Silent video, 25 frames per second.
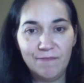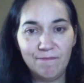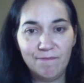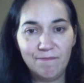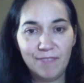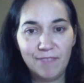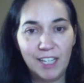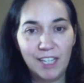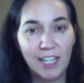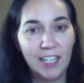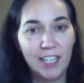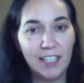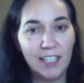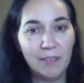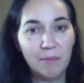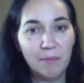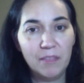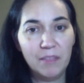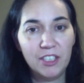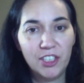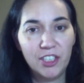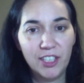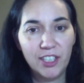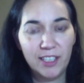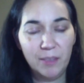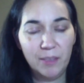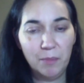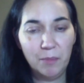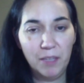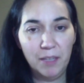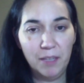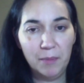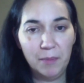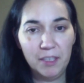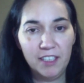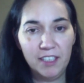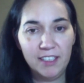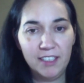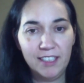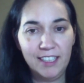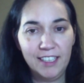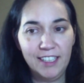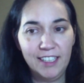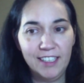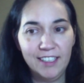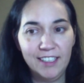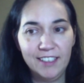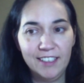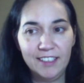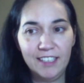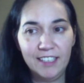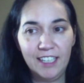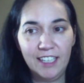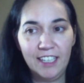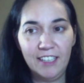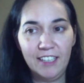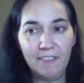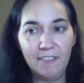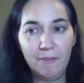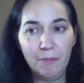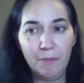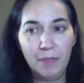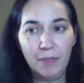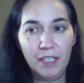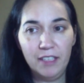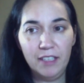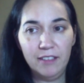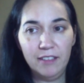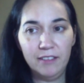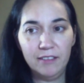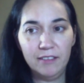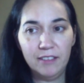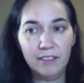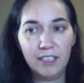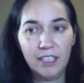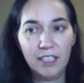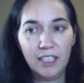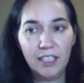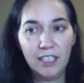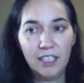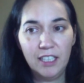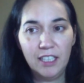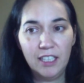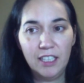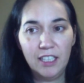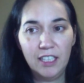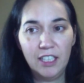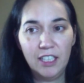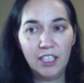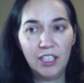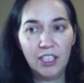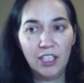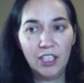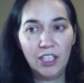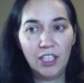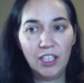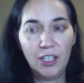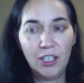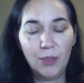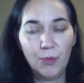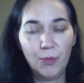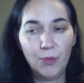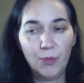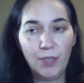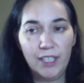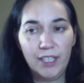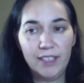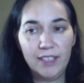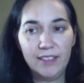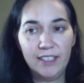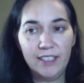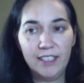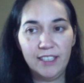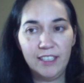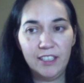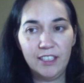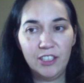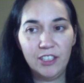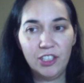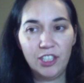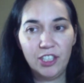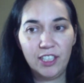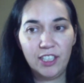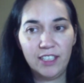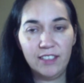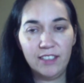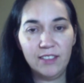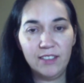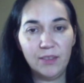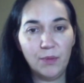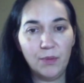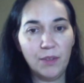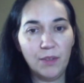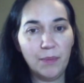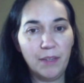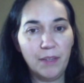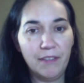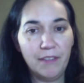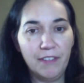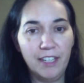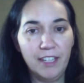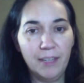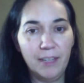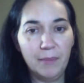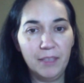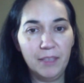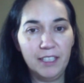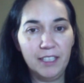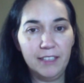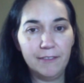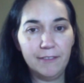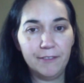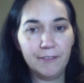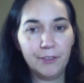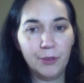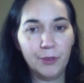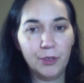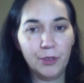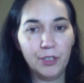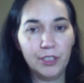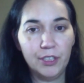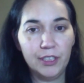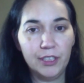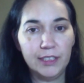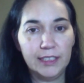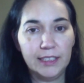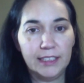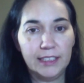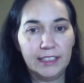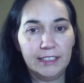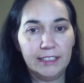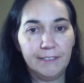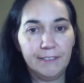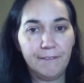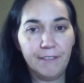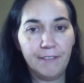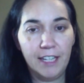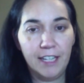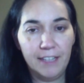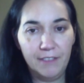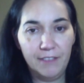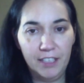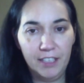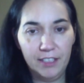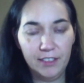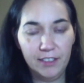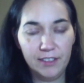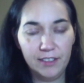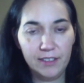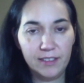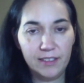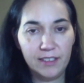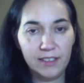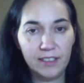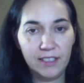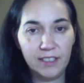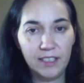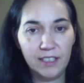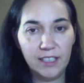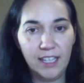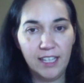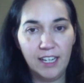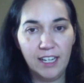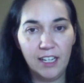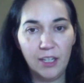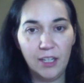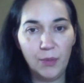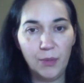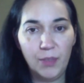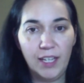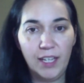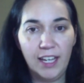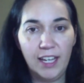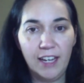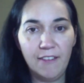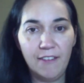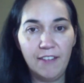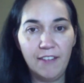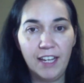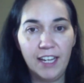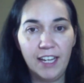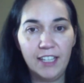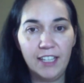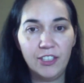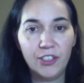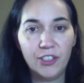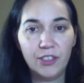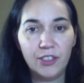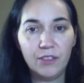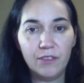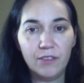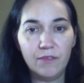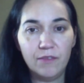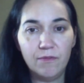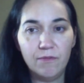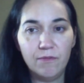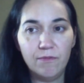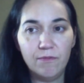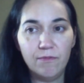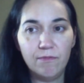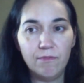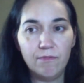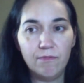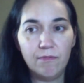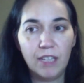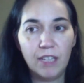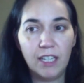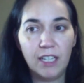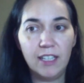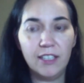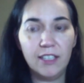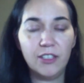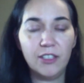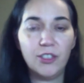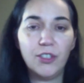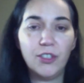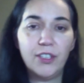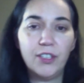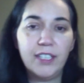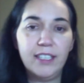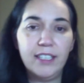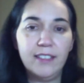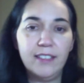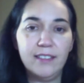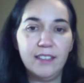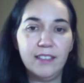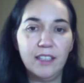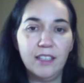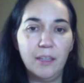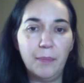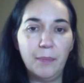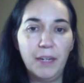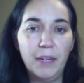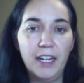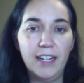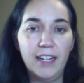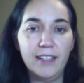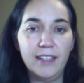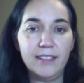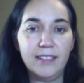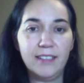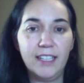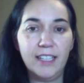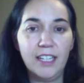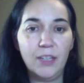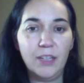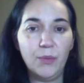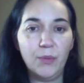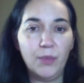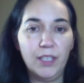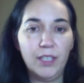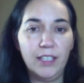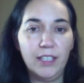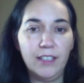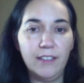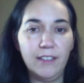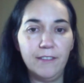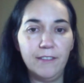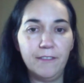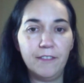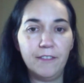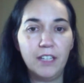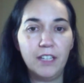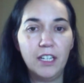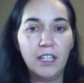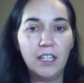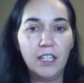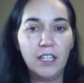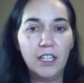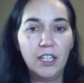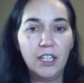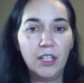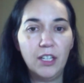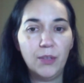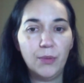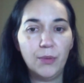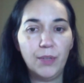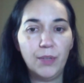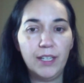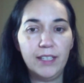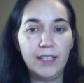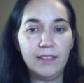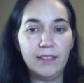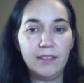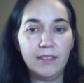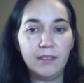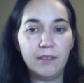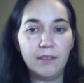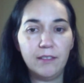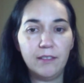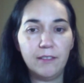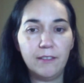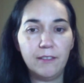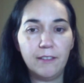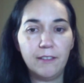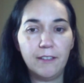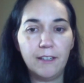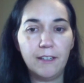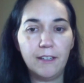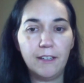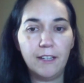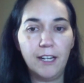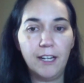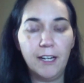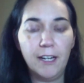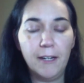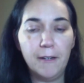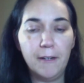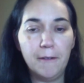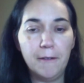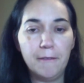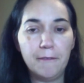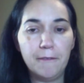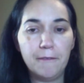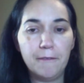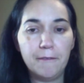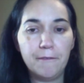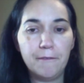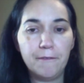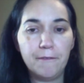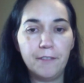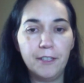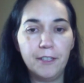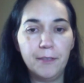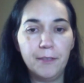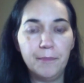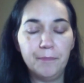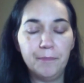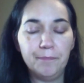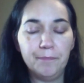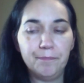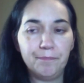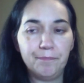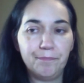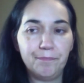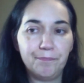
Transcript: I am a chicken mama, and I've been raising chickens with my family for 5 years. We have had turkeys in the past that we have raised from